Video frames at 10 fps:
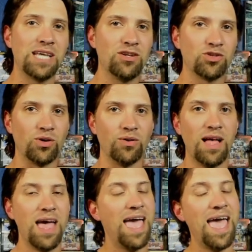Central
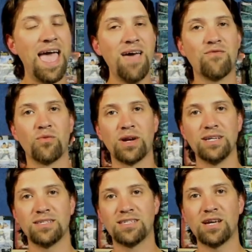
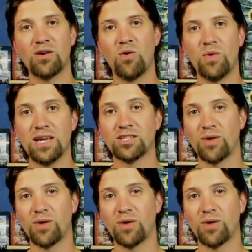every single week.